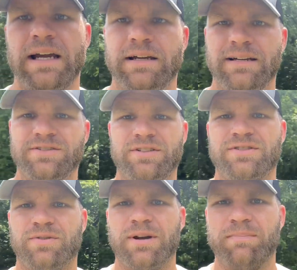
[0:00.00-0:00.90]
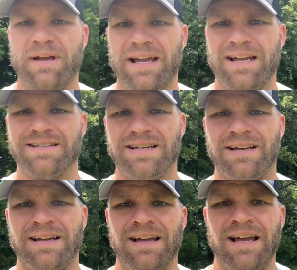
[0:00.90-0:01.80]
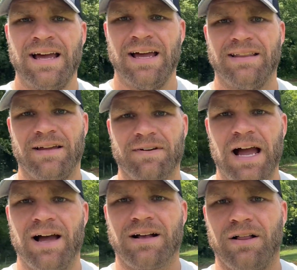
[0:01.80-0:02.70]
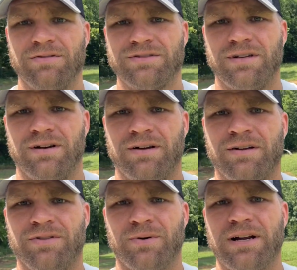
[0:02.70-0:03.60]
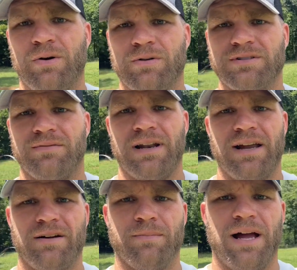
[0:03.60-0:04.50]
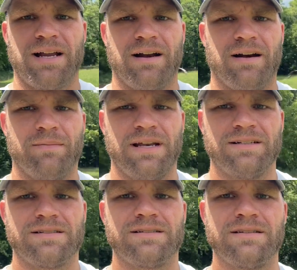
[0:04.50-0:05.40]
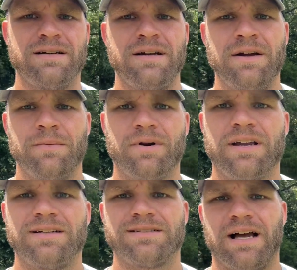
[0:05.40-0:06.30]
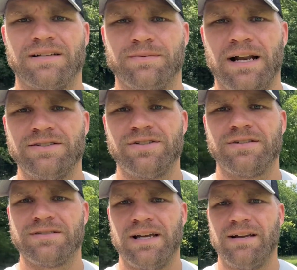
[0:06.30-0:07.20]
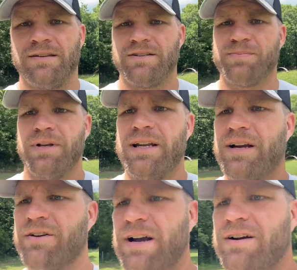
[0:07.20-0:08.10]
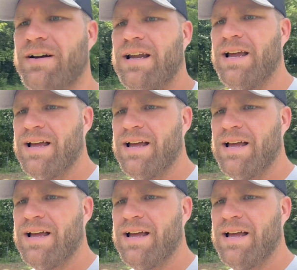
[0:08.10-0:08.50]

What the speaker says: It's just 3 pigs, and they've got close to 3/4 of an acre back here. I mean, it's pretty good size, but as you can see, there's plenty of greenery.